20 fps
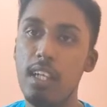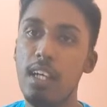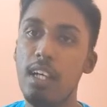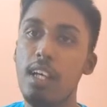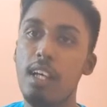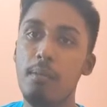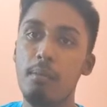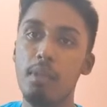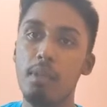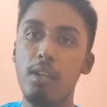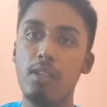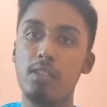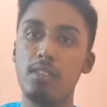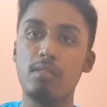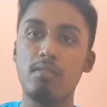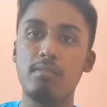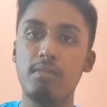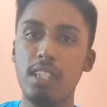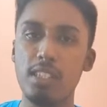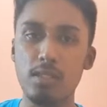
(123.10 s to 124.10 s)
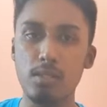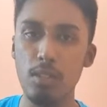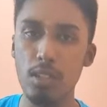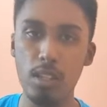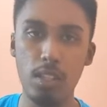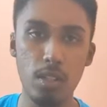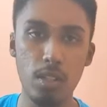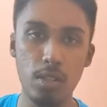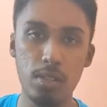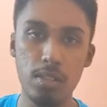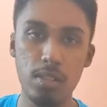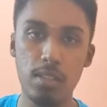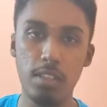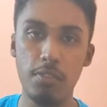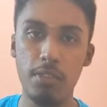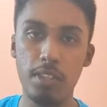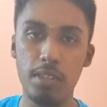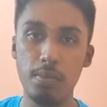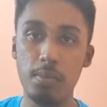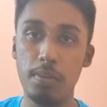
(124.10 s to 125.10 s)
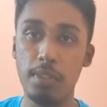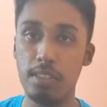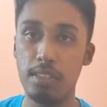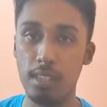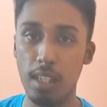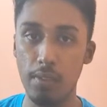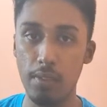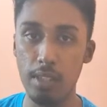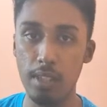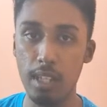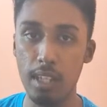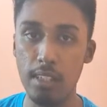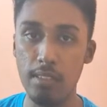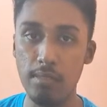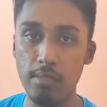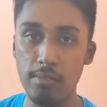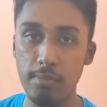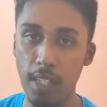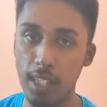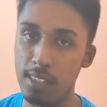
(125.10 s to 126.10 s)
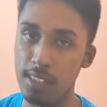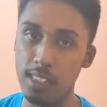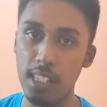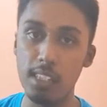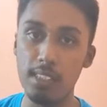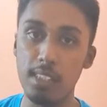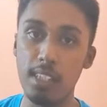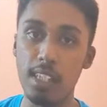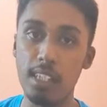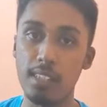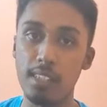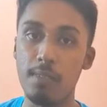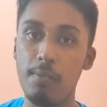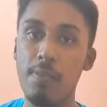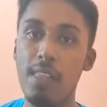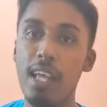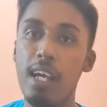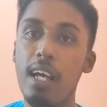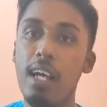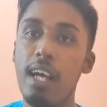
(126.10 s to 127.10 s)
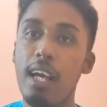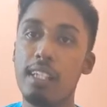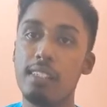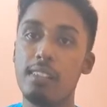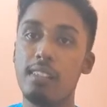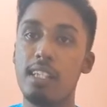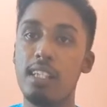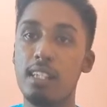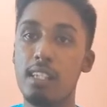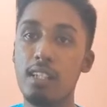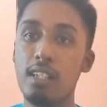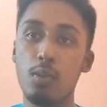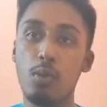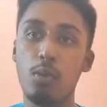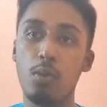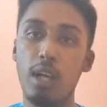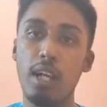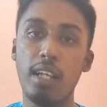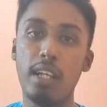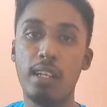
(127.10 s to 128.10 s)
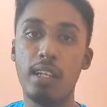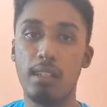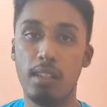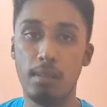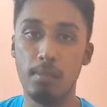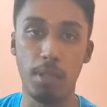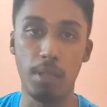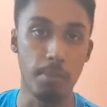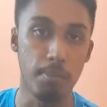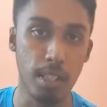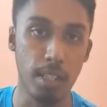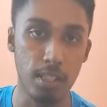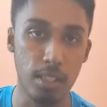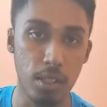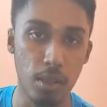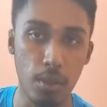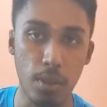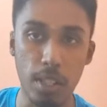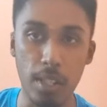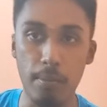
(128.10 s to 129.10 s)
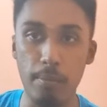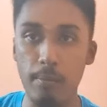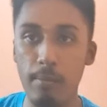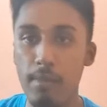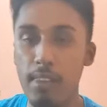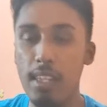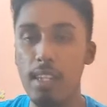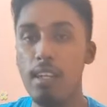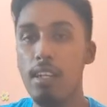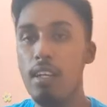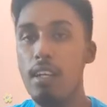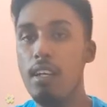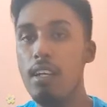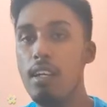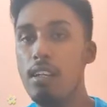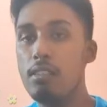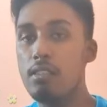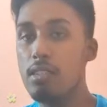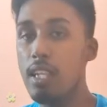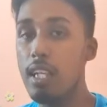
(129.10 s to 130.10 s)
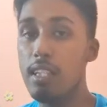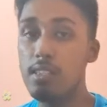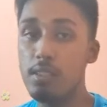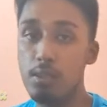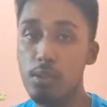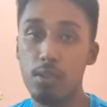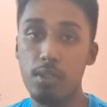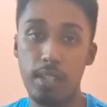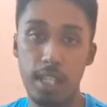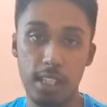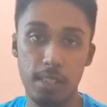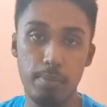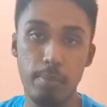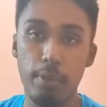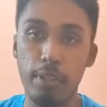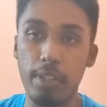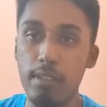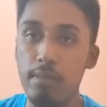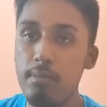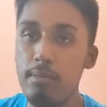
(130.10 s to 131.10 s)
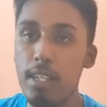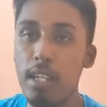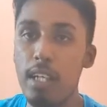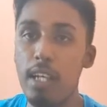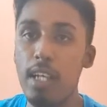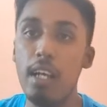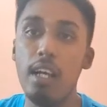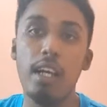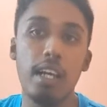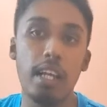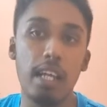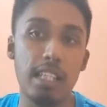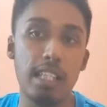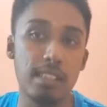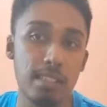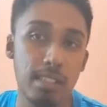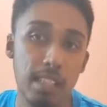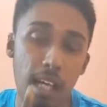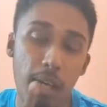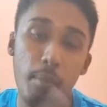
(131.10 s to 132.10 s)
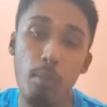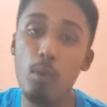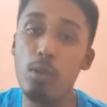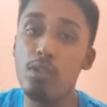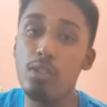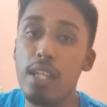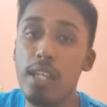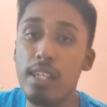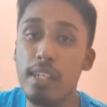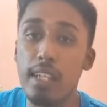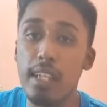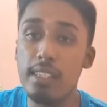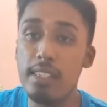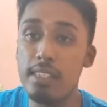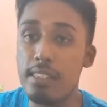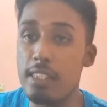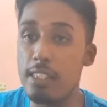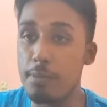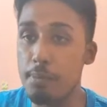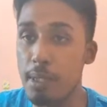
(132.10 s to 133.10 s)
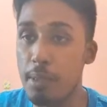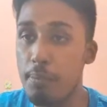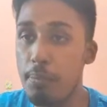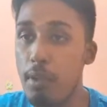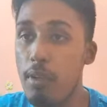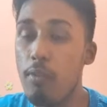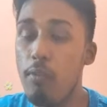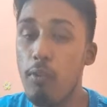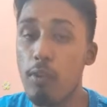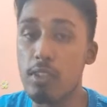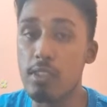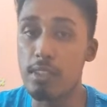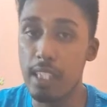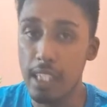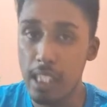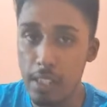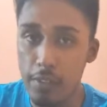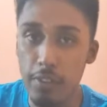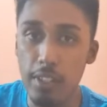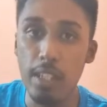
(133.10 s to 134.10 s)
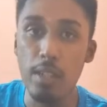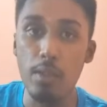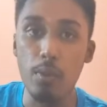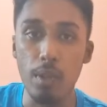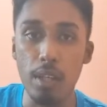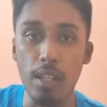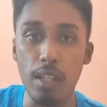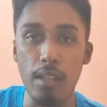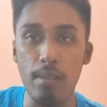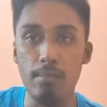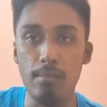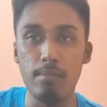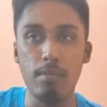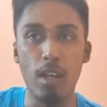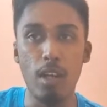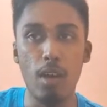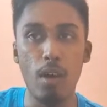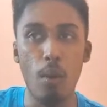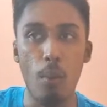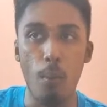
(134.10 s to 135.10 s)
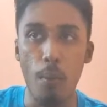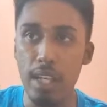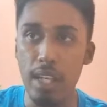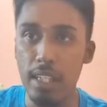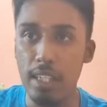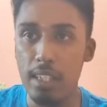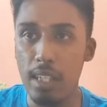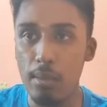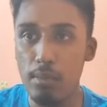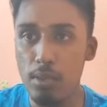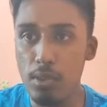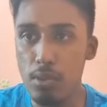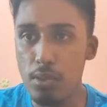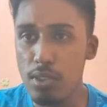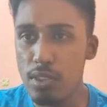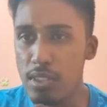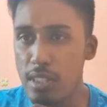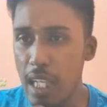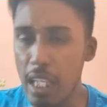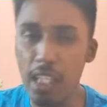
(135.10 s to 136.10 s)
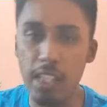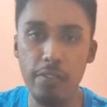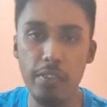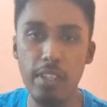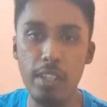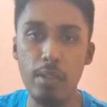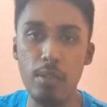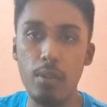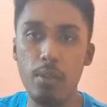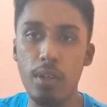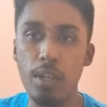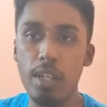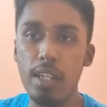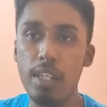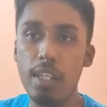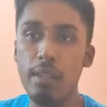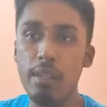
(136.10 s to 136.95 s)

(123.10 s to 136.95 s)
because there's not a huge difference between 7 days and 6 days as stated in Quran and in Big Bang Theory. So let's go to the next point. Islam also encourages its people for scientific inquiry. When it comes to scientific inquiry,